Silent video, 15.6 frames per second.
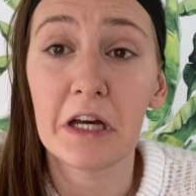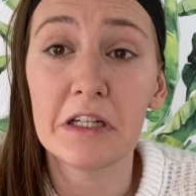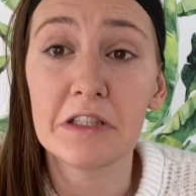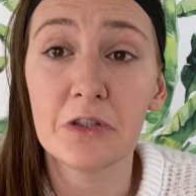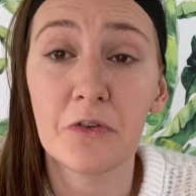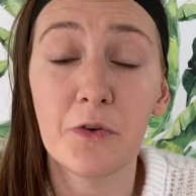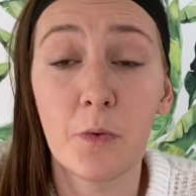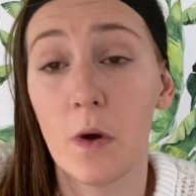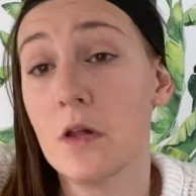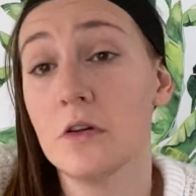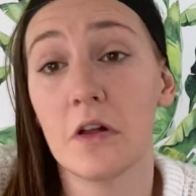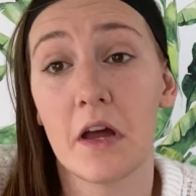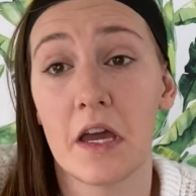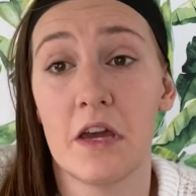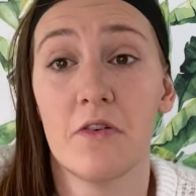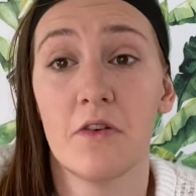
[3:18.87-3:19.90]
So if you want to look like
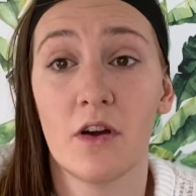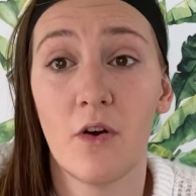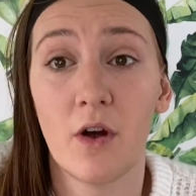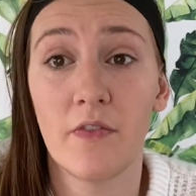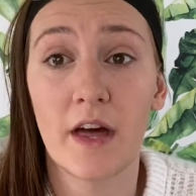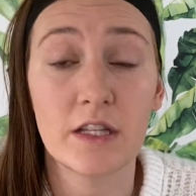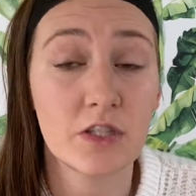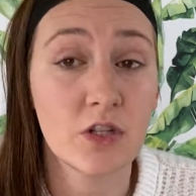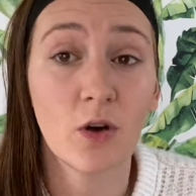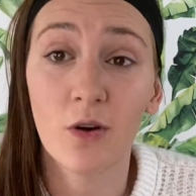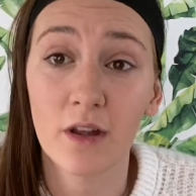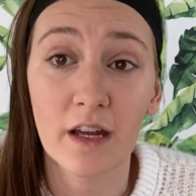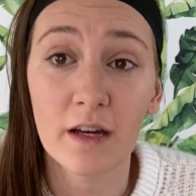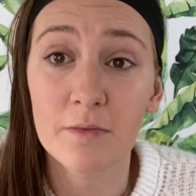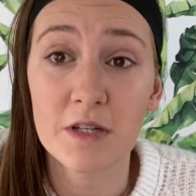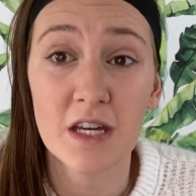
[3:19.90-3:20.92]
a unicorn, that's totally
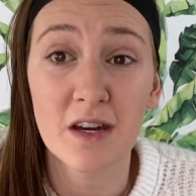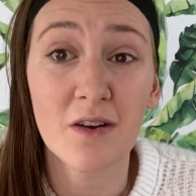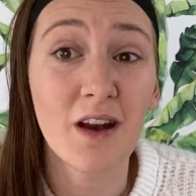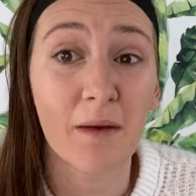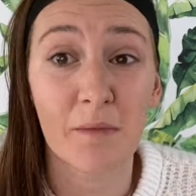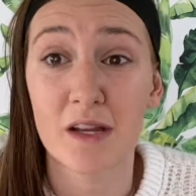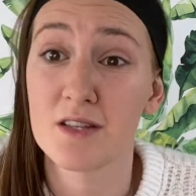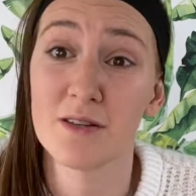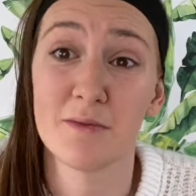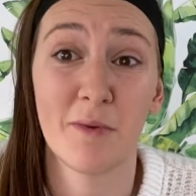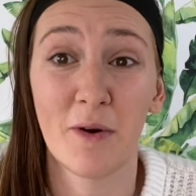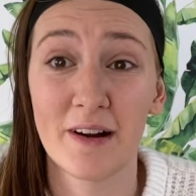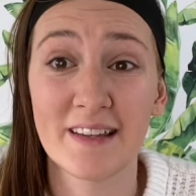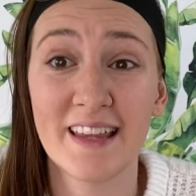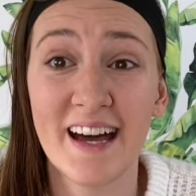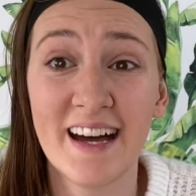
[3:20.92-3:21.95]
up to you, and I'm going to
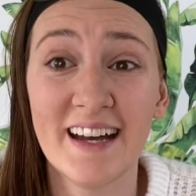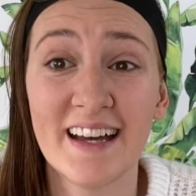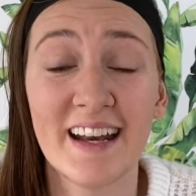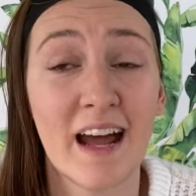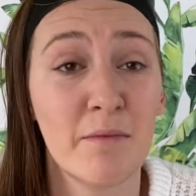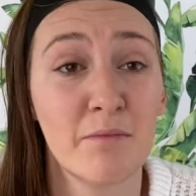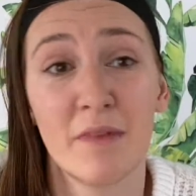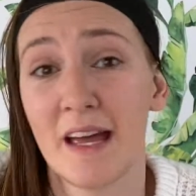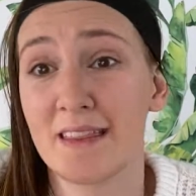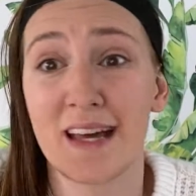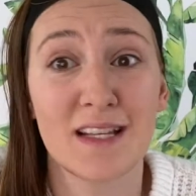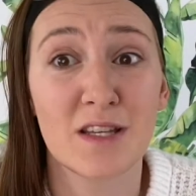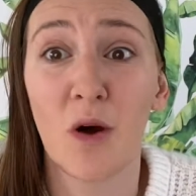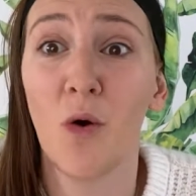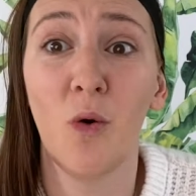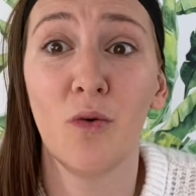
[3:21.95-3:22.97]
support that. And I'm like, that's a
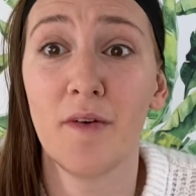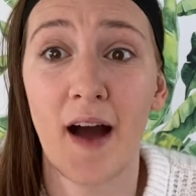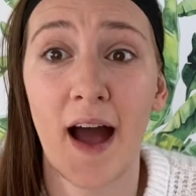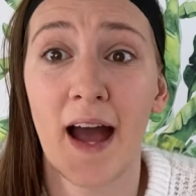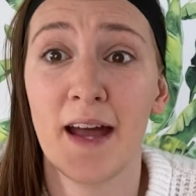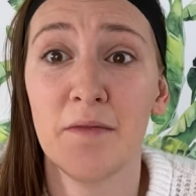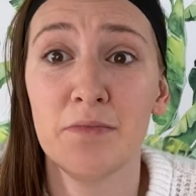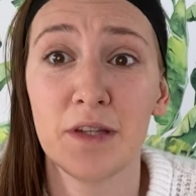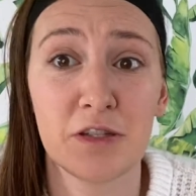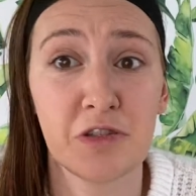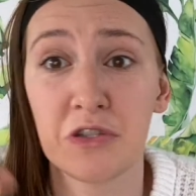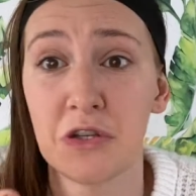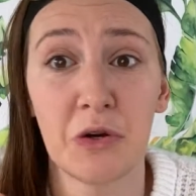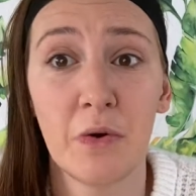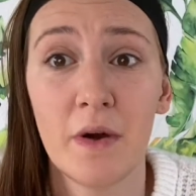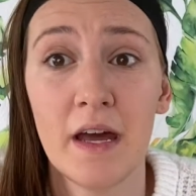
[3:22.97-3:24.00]
whole vibe. Let's
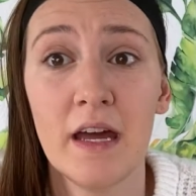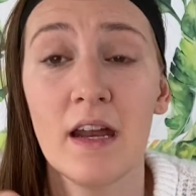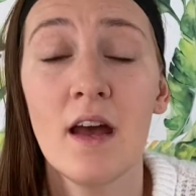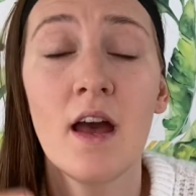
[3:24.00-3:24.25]
do it.